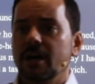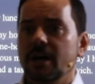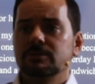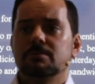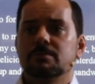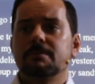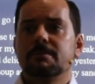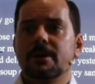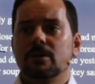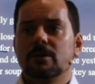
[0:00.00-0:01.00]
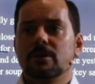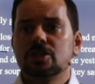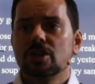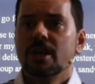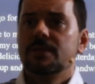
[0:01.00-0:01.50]
to make my own lunch,
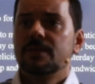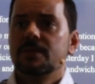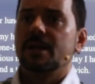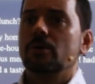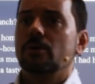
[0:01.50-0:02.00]
then I go to a